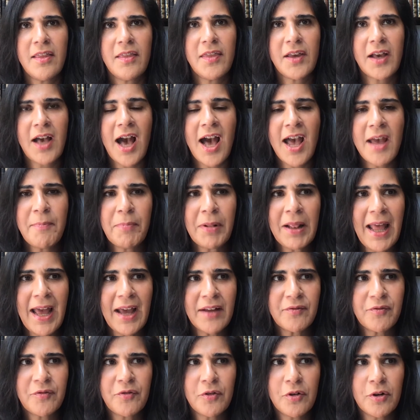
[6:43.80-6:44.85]
Kai
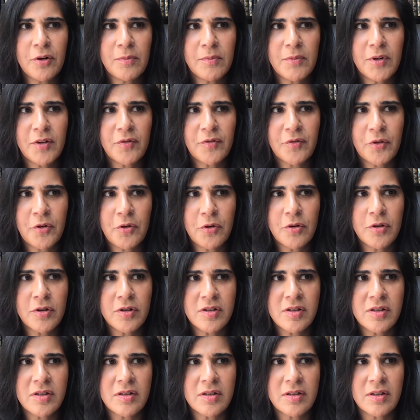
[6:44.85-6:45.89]
platform, of
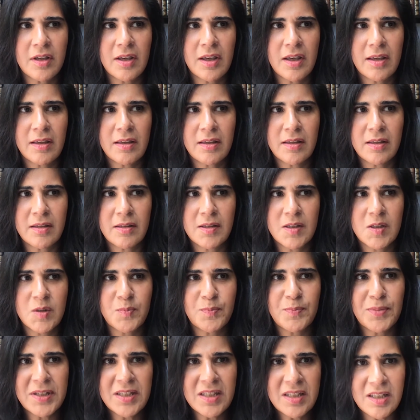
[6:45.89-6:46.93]
course,
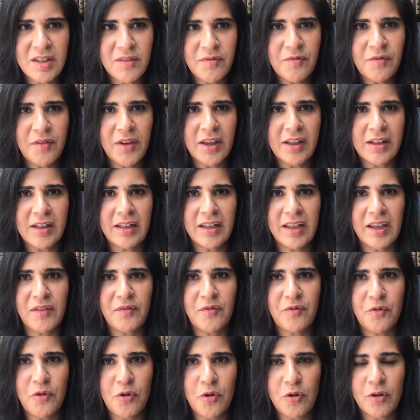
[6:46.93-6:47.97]
specifically
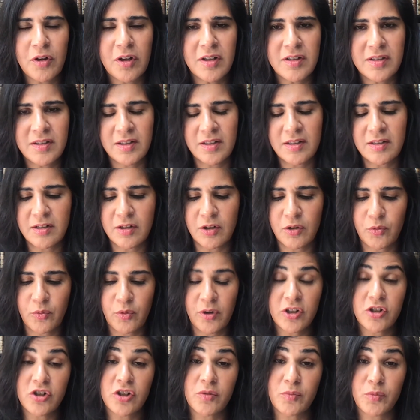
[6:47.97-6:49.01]
for Kasisto, which
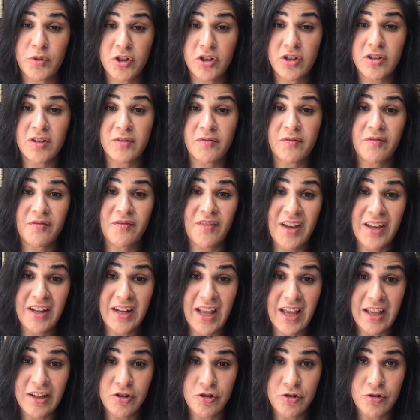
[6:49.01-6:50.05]
which is a
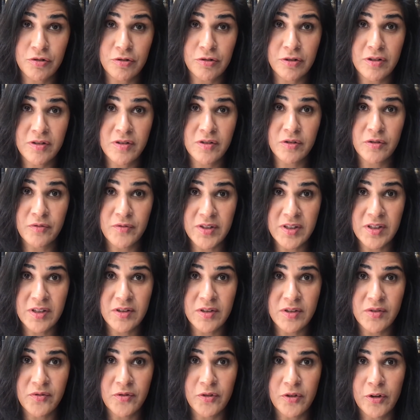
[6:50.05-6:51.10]
financial services
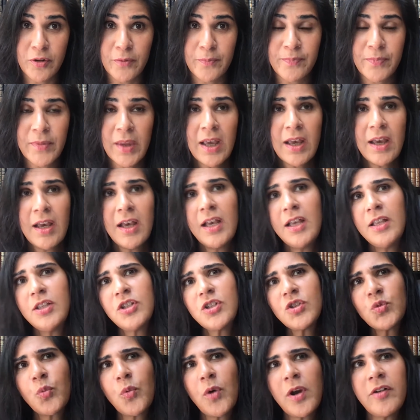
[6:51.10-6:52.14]
firm. Just
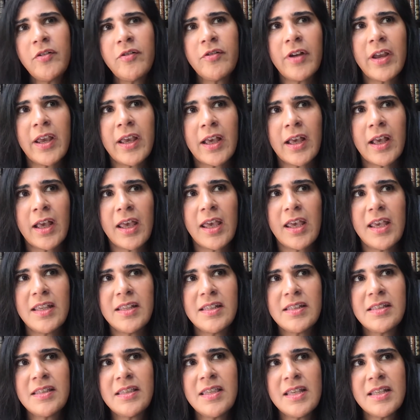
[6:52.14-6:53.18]
wondering, is
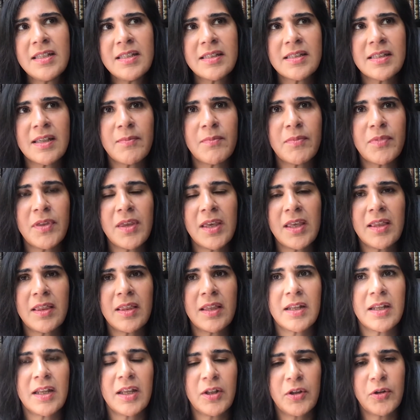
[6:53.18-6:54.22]
this something that,
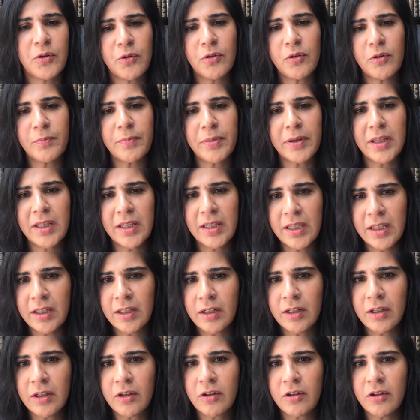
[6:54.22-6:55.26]
in your opinion,
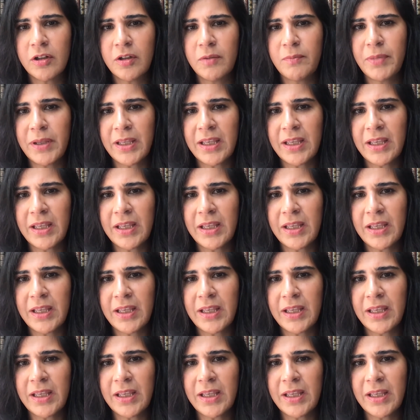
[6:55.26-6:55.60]
could be